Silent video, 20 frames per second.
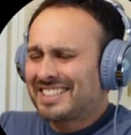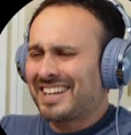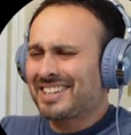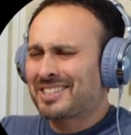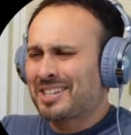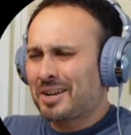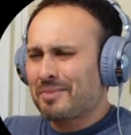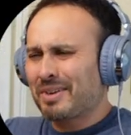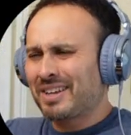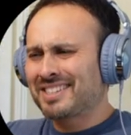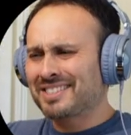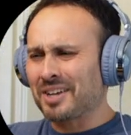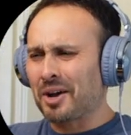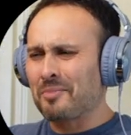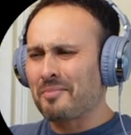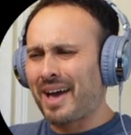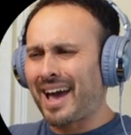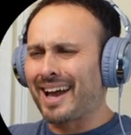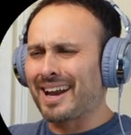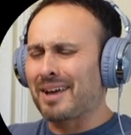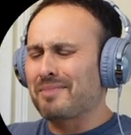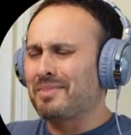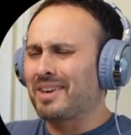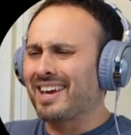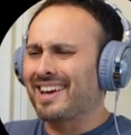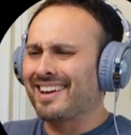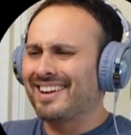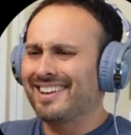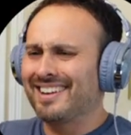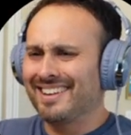she's gonna be so mad at
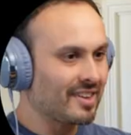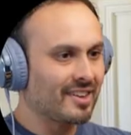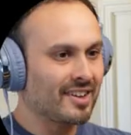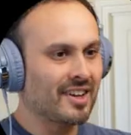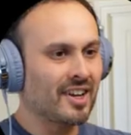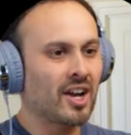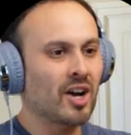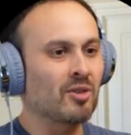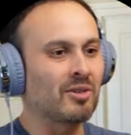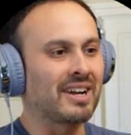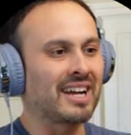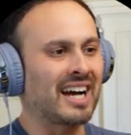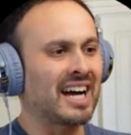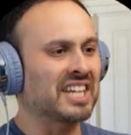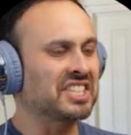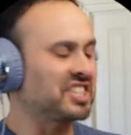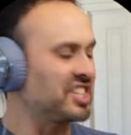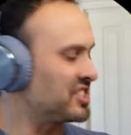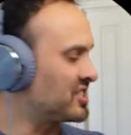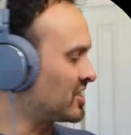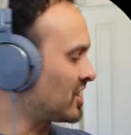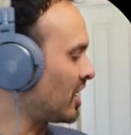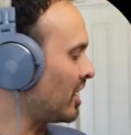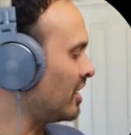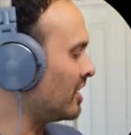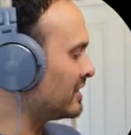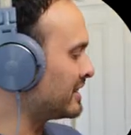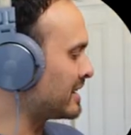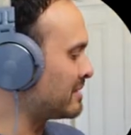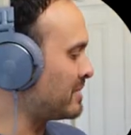me. Oh God, she's
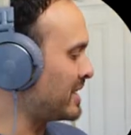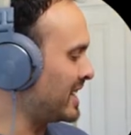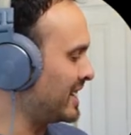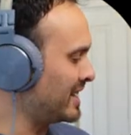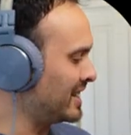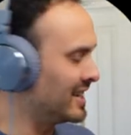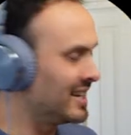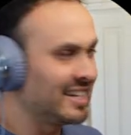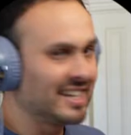calling me.